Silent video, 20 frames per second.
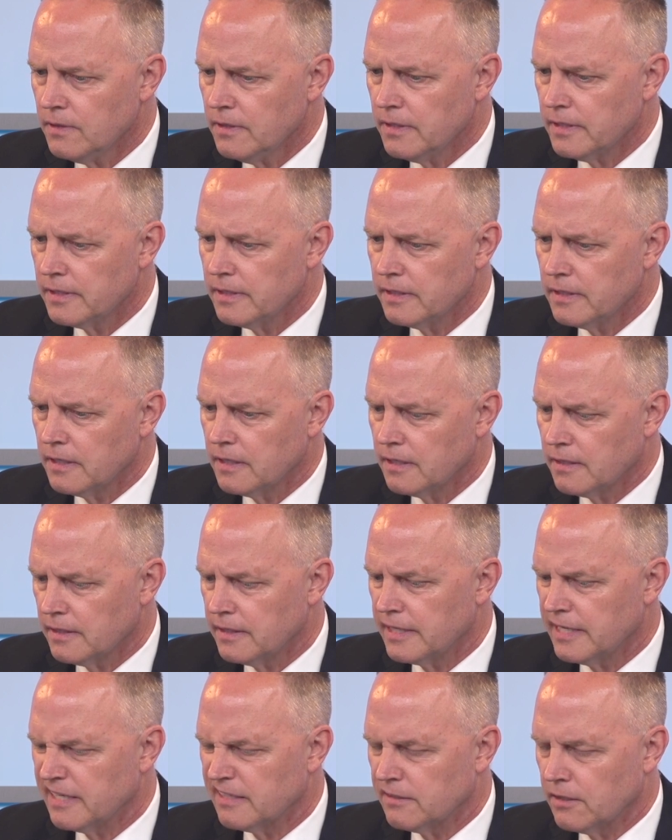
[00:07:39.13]
And
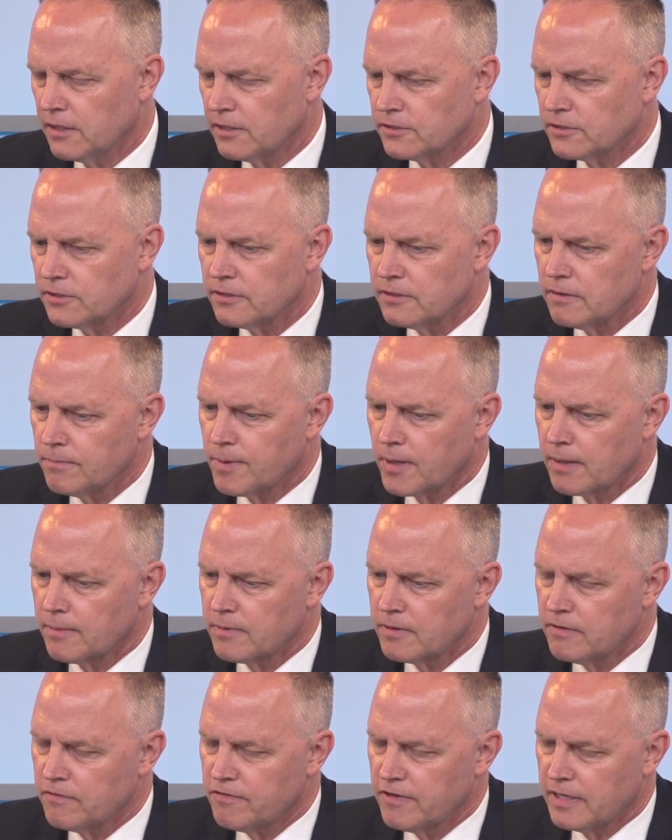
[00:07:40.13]
again, largely the
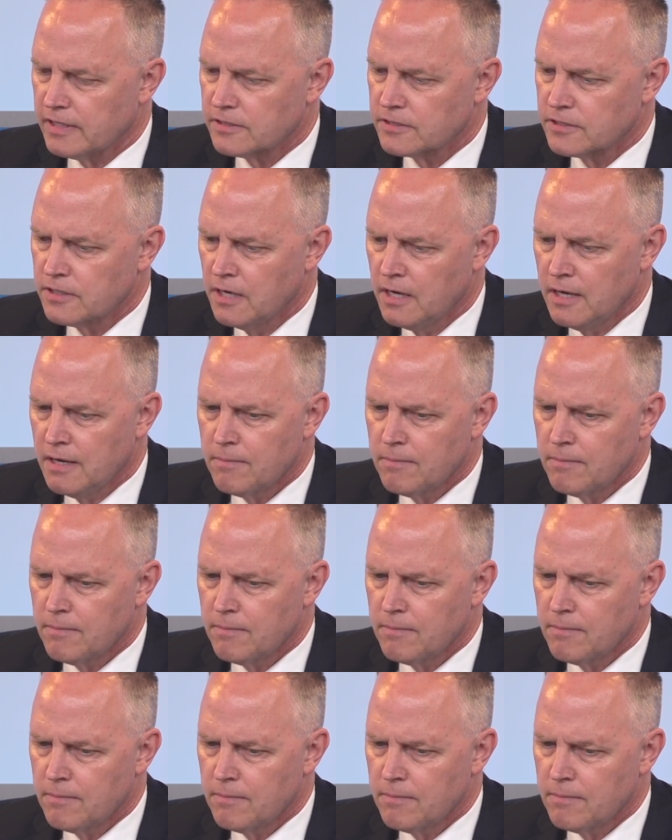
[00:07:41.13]
Department of Defense.